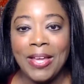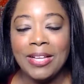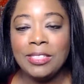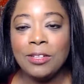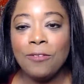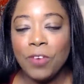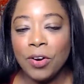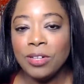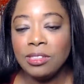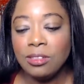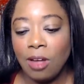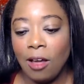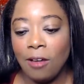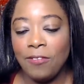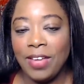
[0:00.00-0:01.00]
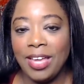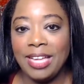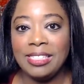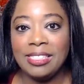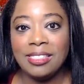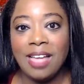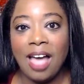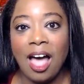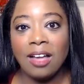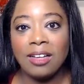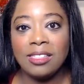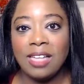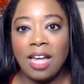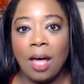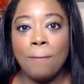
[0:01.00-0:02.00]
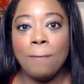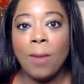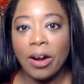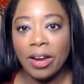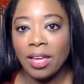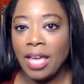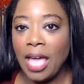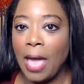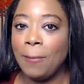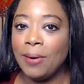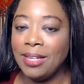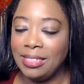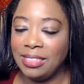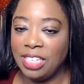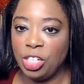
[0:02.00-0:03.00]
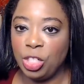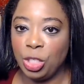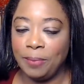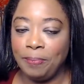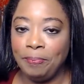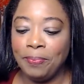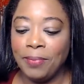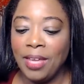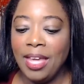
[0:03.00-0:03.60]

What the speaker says: So first off, a stock's market capitalization